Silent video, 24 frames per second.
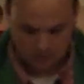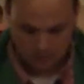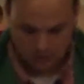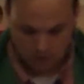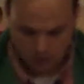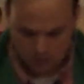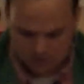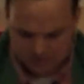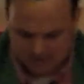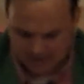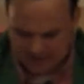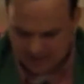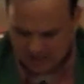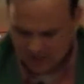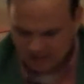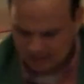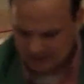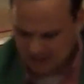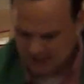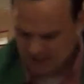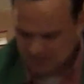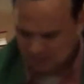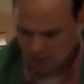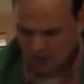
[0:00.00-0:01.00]
You see,
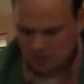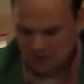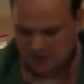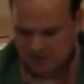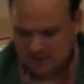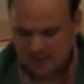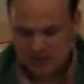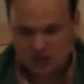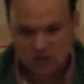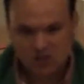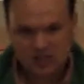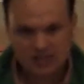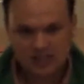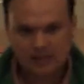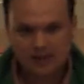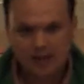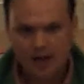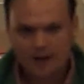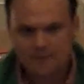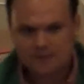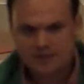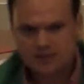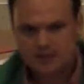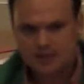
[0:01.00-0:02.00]
this person, she
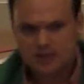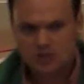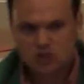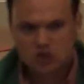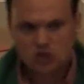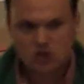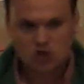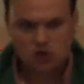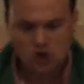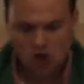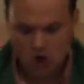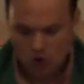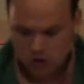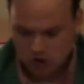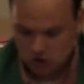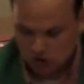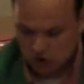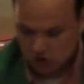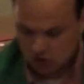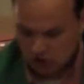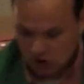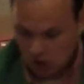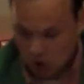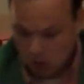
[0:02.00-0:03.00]
loves this church
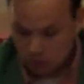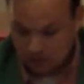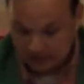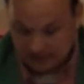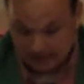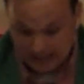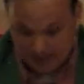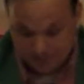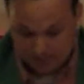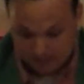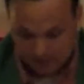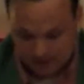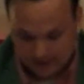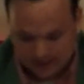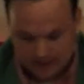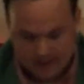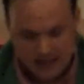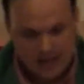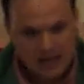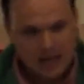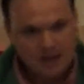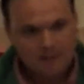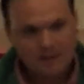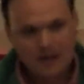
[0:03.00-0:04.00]
so deeply
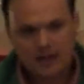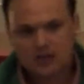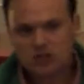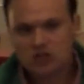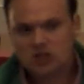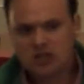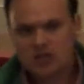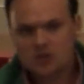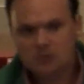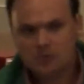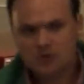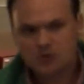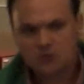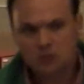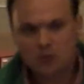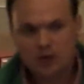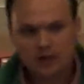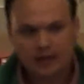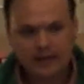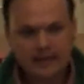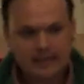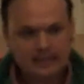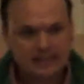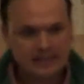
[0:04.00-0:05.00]
that she was
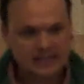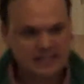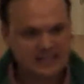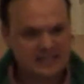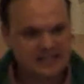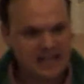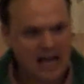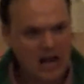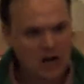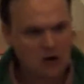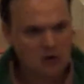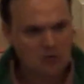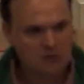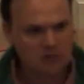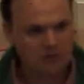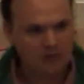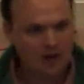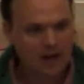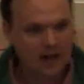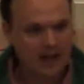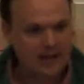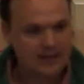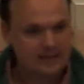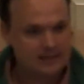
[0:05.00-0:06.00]
willing to
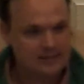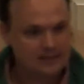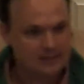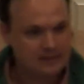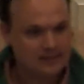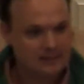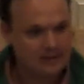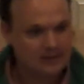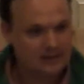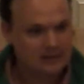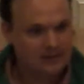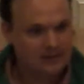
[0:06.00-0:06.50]
sacrifice